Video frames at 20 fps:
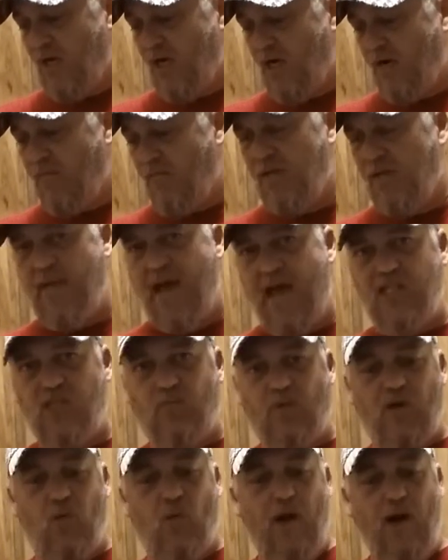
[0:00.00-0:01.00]
Well, it
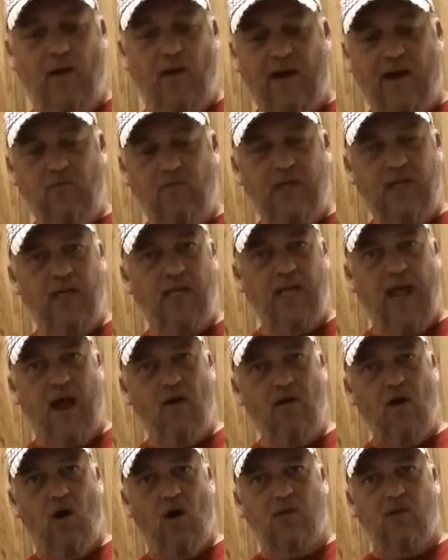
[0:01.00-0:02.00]
matches pretty well. I don't get the
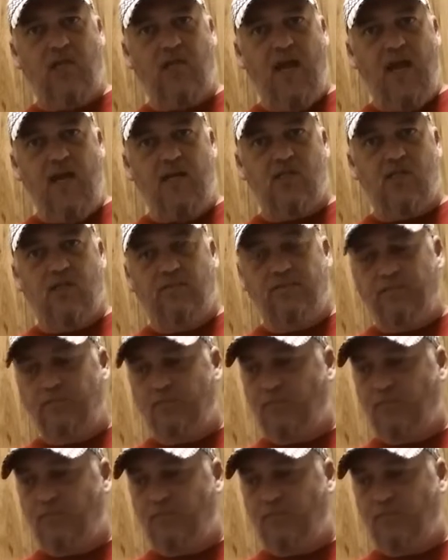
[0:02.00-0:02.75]
alcohol taste.